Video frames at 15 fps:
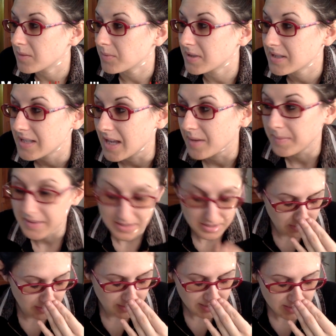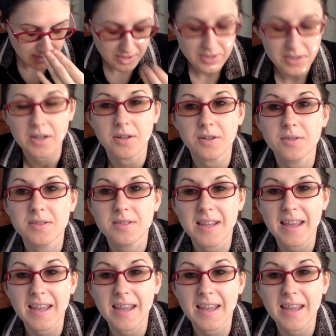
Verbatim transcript: would tell me to look at her nose,